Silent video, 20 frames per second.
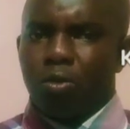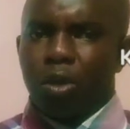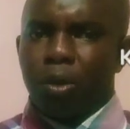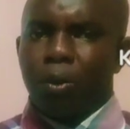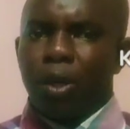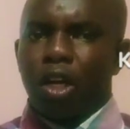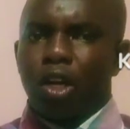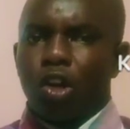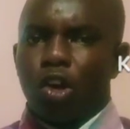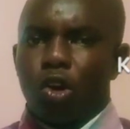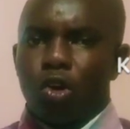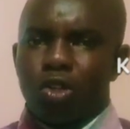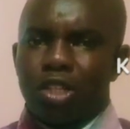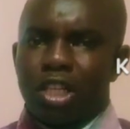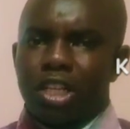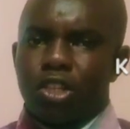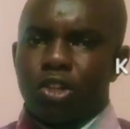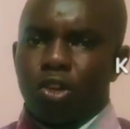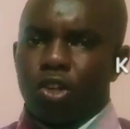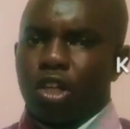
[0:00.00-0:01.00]
We will
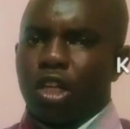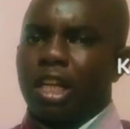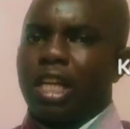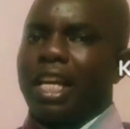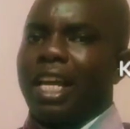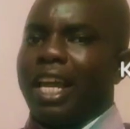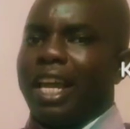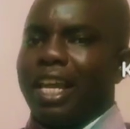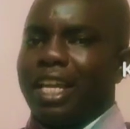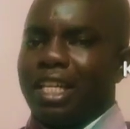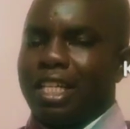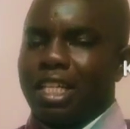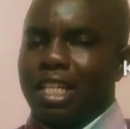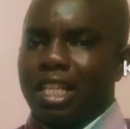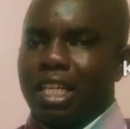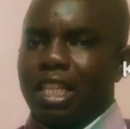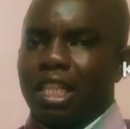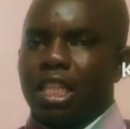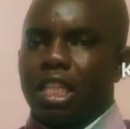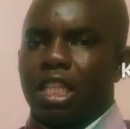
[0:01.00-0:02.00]
close it on
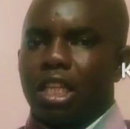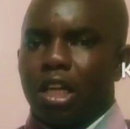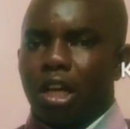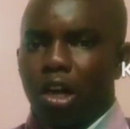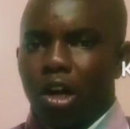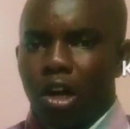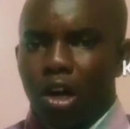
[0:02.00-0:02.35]
18th